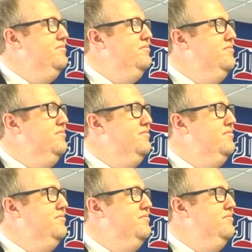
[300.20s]

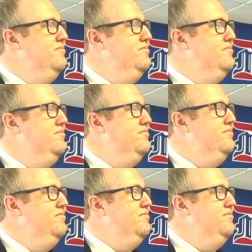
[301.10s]

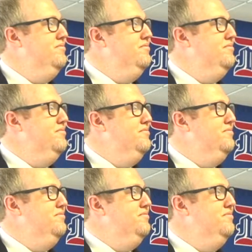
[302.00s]

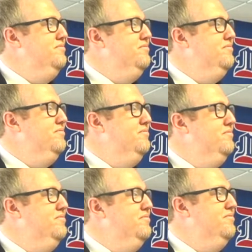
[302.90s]

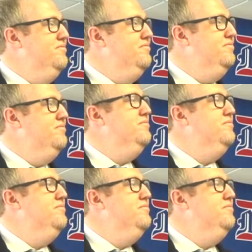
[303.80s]
(not speaking)